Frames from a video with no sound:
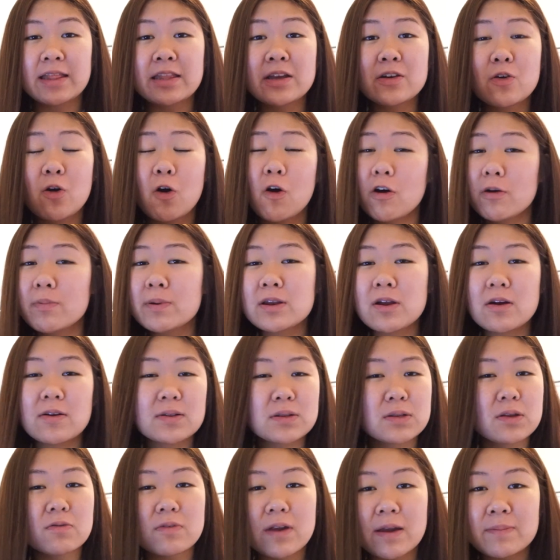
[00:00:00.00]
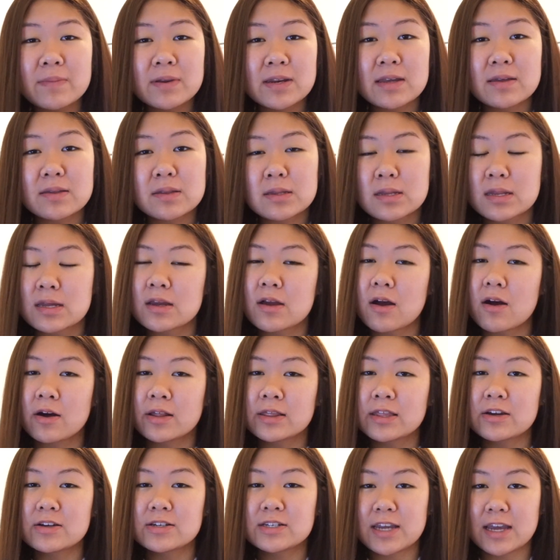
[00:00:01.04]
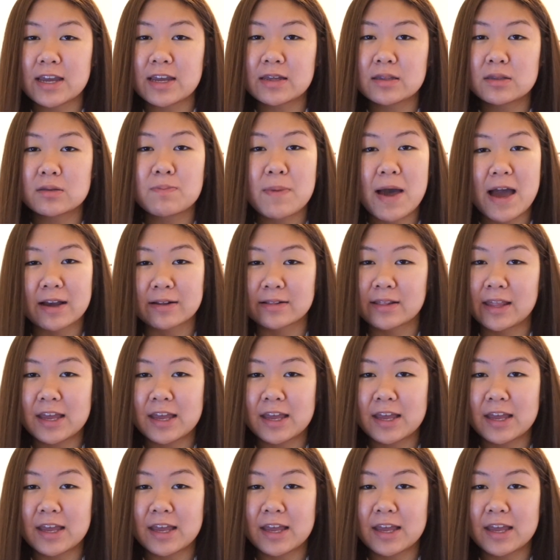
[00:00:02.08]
And then Corbin also reminiscing on their days back